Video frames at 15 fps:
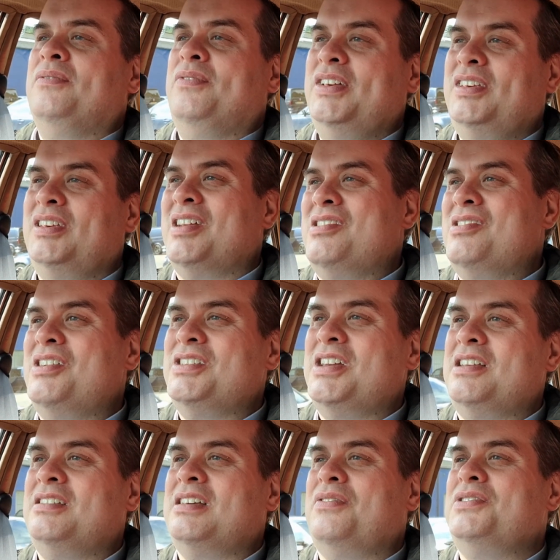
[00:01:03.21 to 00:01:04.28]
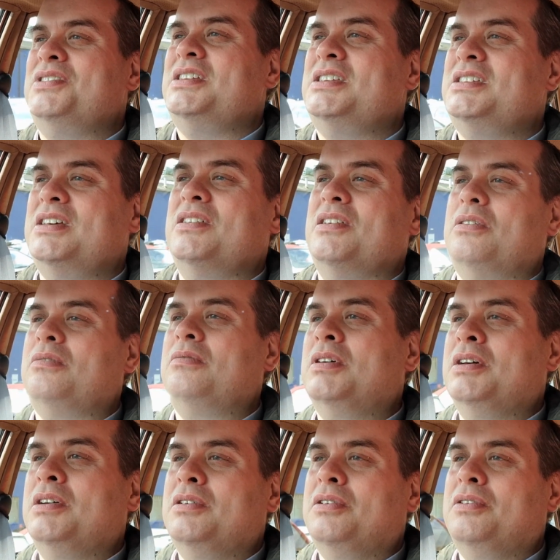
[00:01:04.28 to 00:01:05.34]
This is a nineteen seventy-two
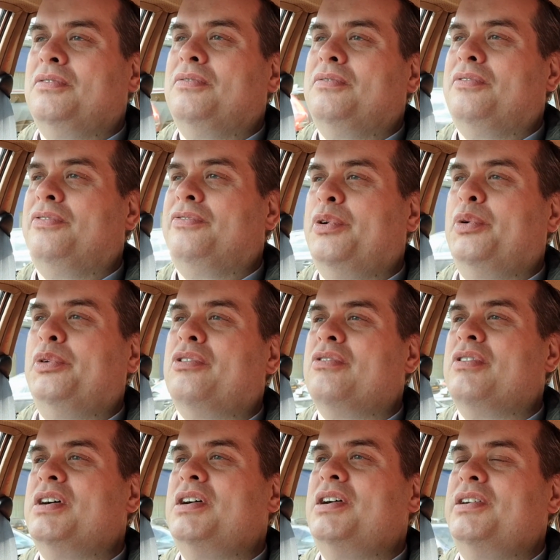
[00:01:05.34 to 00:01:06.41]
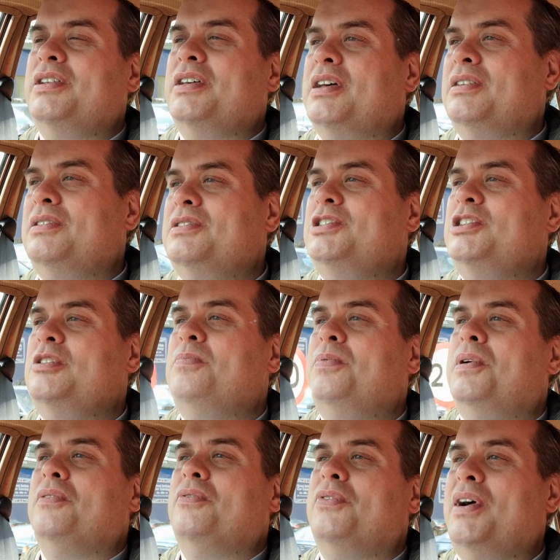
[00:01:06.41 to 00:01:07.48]
Ford Granada two
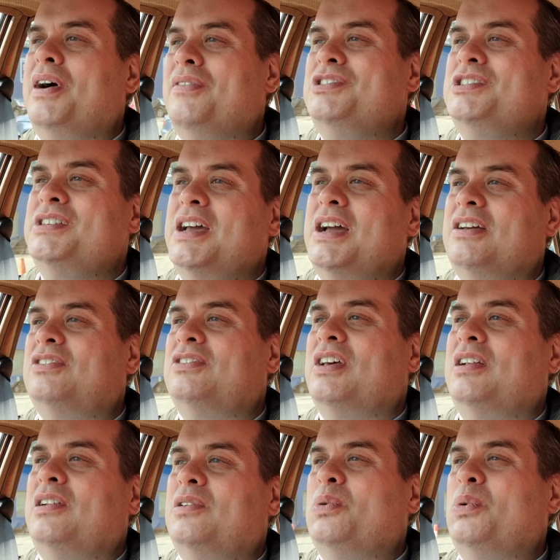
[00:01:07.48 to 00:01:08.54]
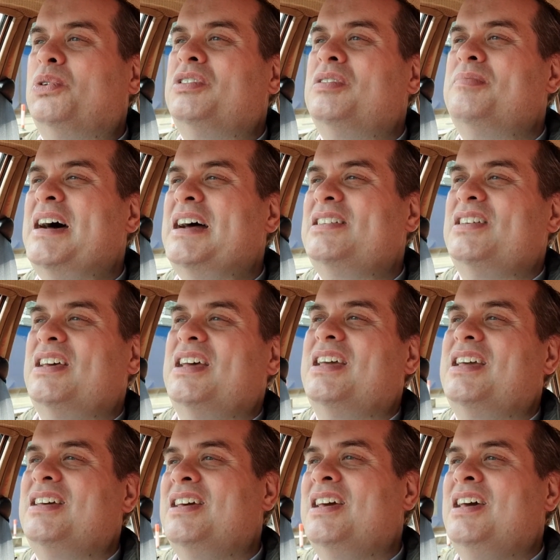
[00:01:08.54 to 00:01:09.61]
point five G X L
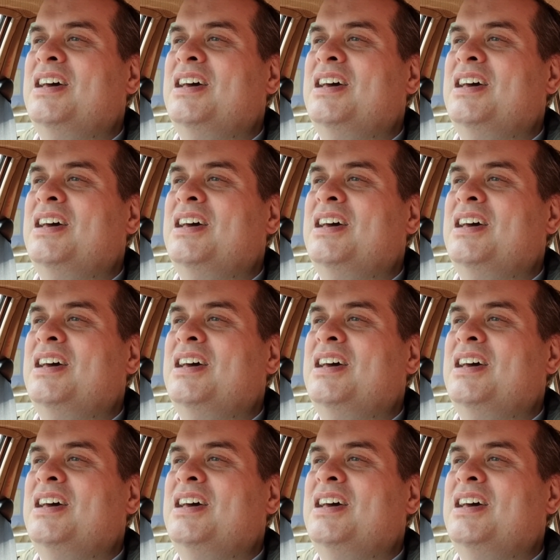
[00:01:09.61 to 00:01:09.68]
automatic,